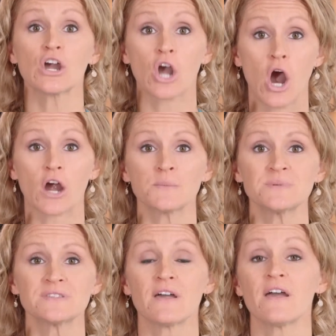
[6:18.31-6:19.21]

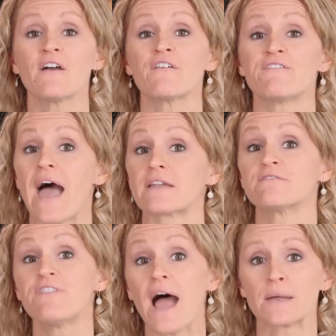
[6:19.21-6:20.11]
carbs, fat, and
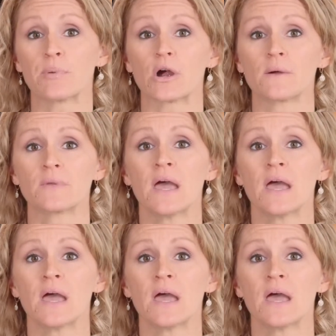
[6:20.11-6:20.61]
fiber.